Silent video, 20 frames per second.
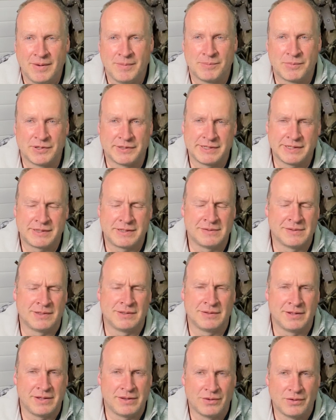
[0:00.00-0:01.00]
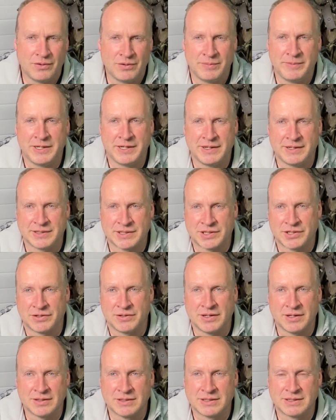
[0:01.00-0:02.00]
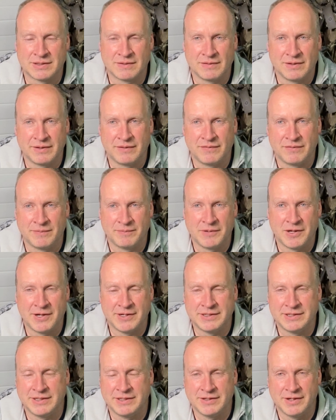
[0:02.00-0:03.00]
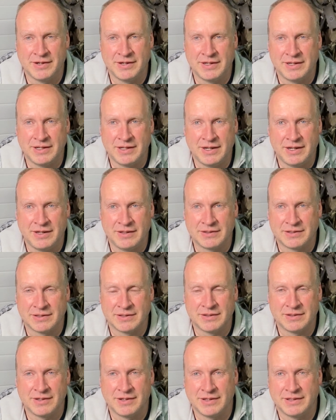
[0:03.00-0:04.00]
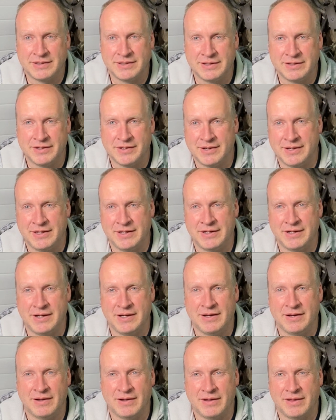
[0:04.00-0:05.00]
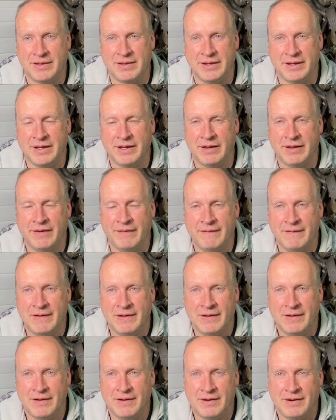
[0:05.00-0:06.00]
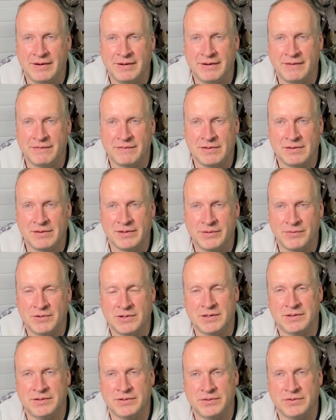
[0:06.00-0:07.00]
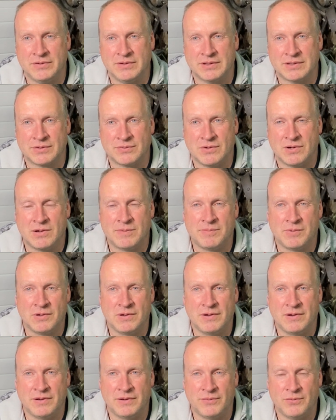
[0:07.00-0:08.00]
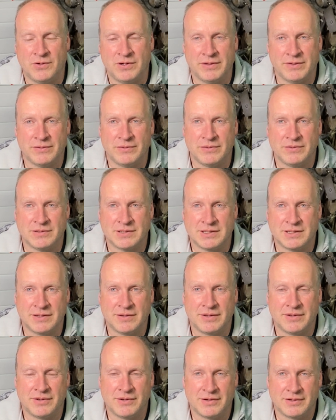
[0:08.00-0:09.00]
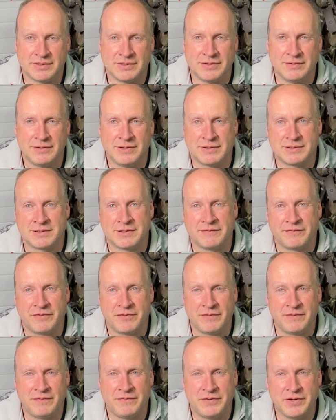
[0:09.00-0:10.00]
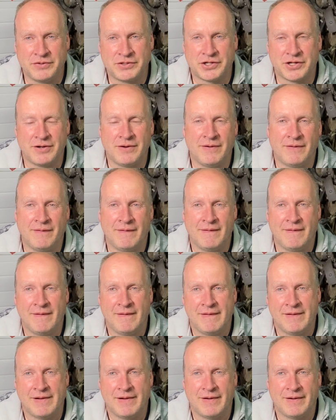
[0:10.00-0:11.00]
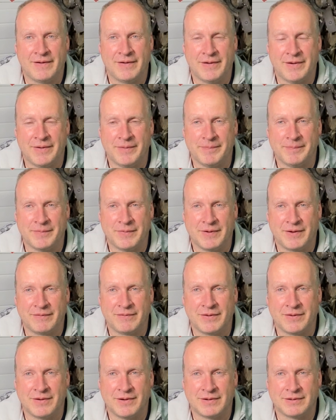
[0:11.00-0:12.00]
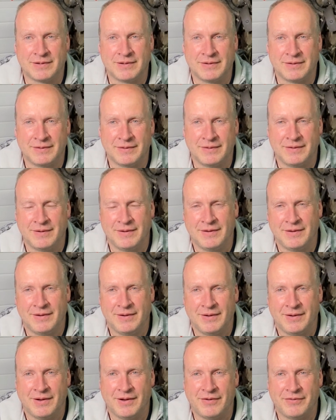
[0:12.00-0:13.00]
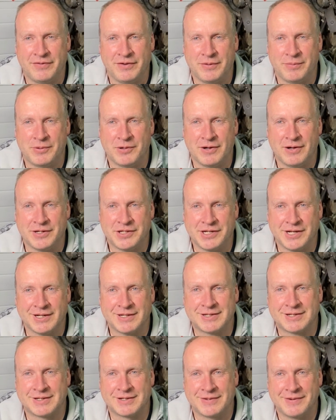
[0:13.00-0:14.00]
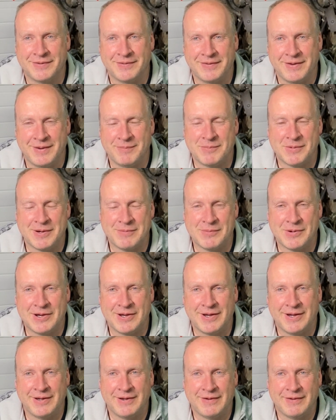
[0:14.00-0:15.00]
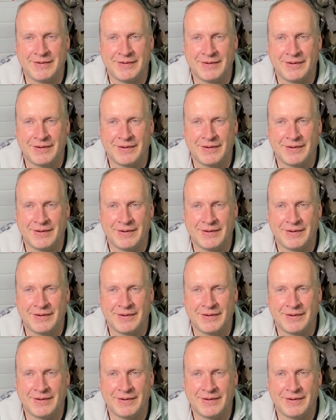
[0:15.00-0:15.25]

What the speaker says: particularly the OBS trucks, like from 1998 to 1998. I think I definitely want to do a swap on one of those in the not too distant future. I've got a few projects in my mind.